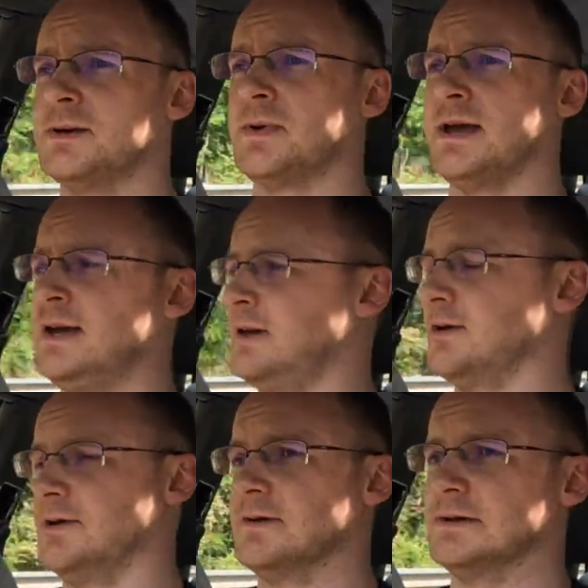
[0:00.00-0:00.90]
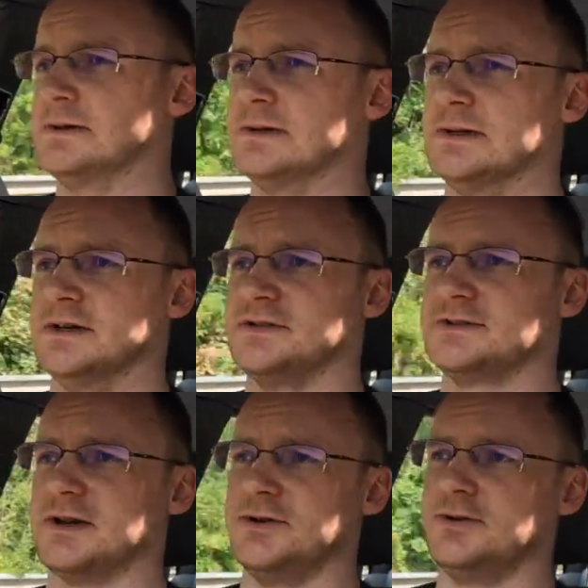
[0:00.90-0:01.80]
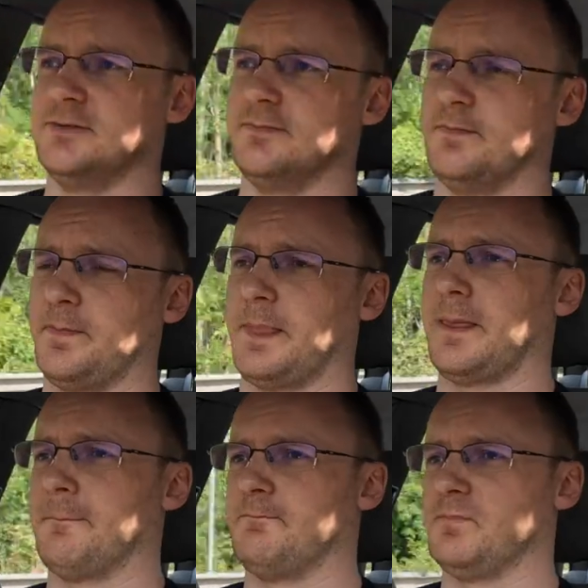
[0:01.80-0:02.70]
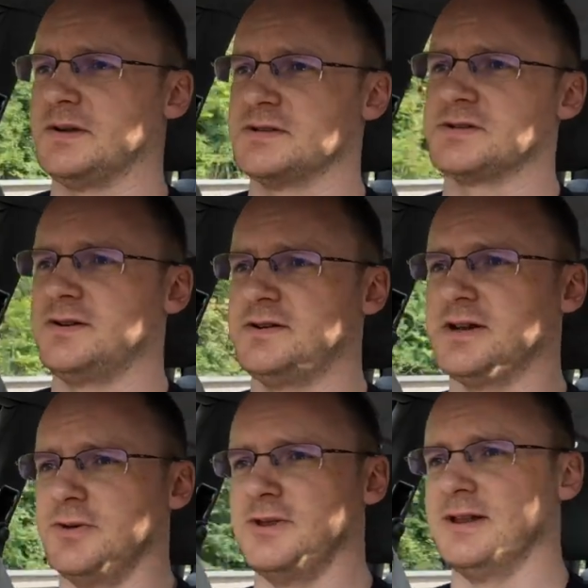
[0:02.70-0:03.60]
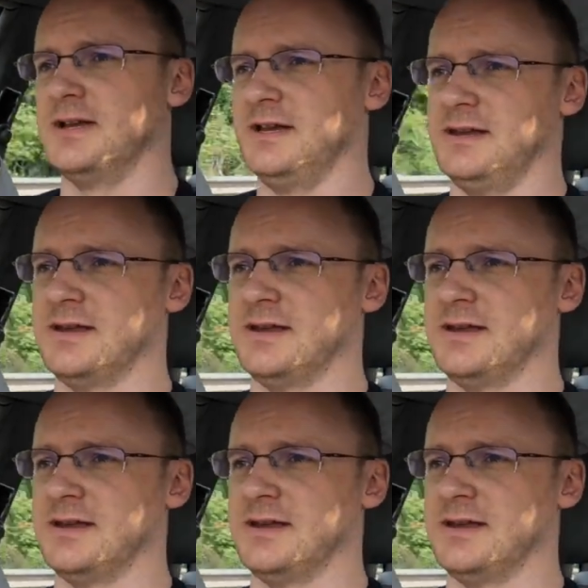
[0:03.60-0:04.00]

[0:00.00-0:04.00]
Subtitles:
But anywho, so I decided to go with Elite.